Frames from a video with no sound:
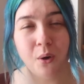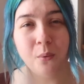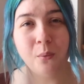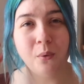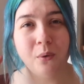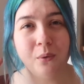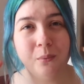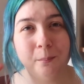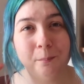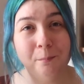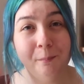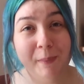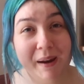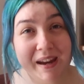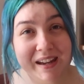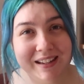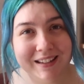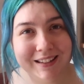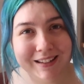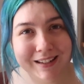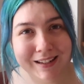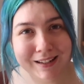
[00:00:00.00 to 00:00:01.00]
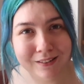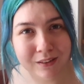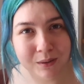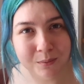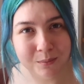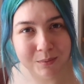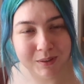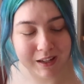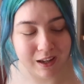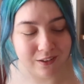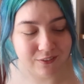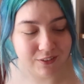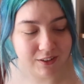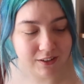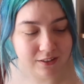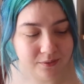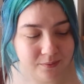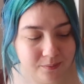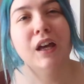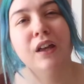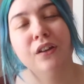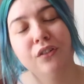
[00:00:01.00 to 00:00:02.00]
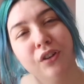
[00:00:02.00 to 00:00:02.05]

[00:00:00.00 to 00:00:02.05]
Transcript: are what mainly link them together.